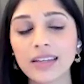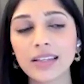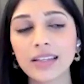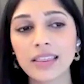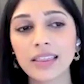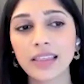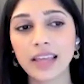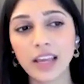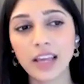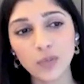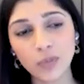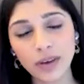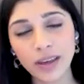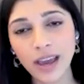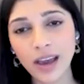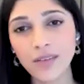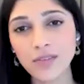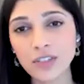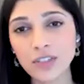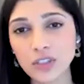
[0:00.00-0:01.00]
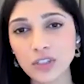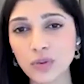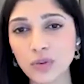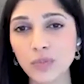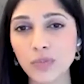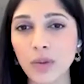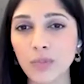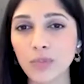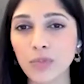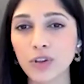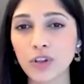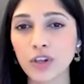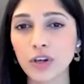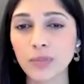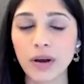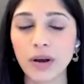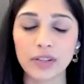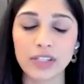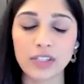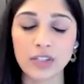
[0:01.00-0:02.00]
The thing we have to remember though
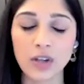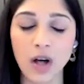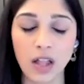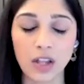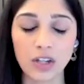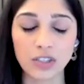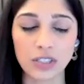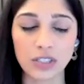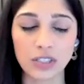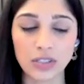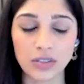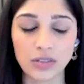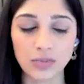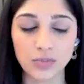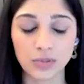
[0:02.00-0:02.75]
about these collagen